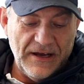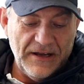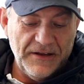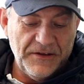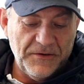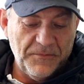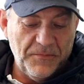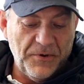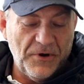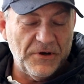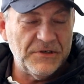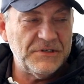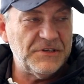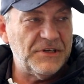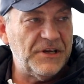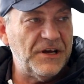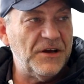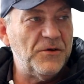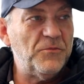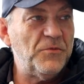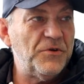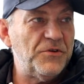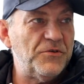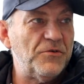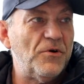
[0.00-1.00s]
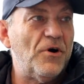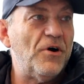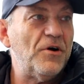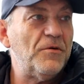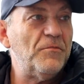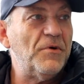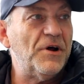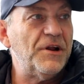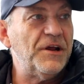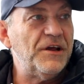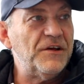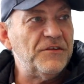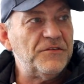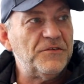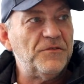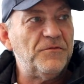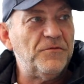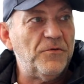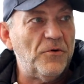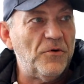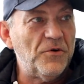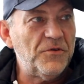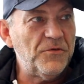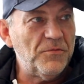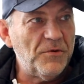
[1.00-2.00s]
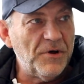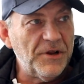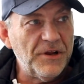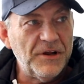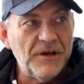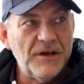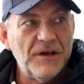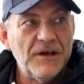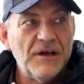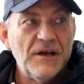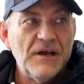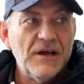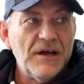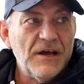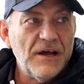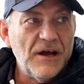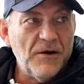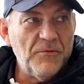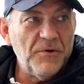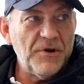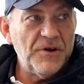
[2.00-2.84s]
depositing and withdrawing money is the 4th one. And